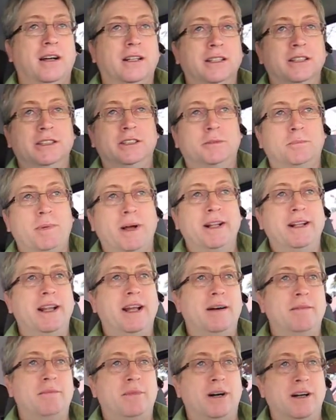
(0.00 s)
spend
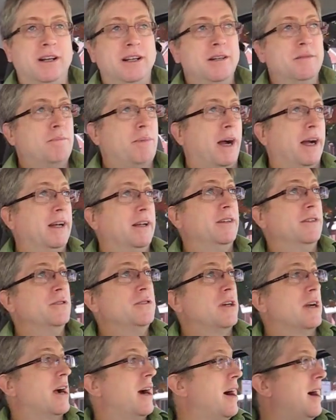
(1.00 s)
that money, buy a new
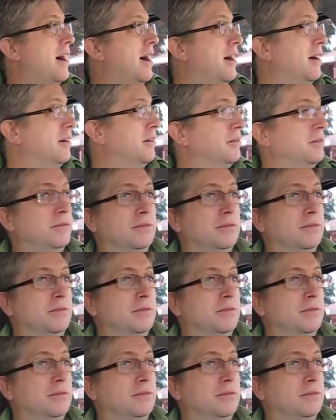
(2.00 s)
car,